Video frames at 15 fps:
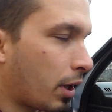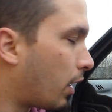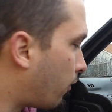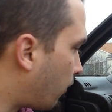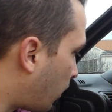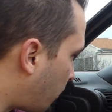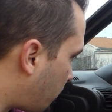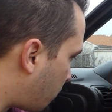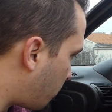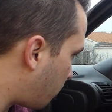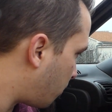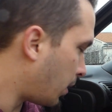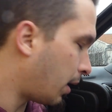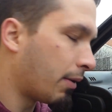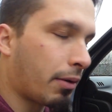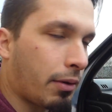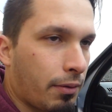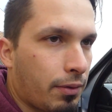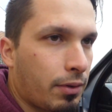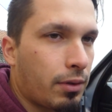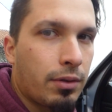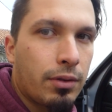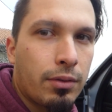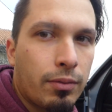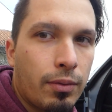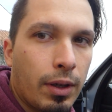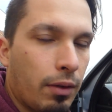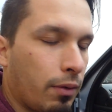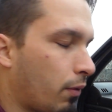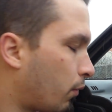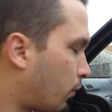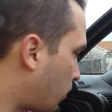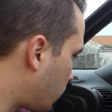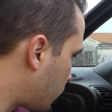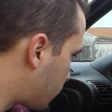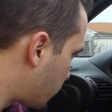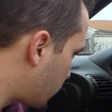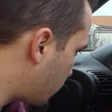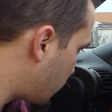have a power of 12 volts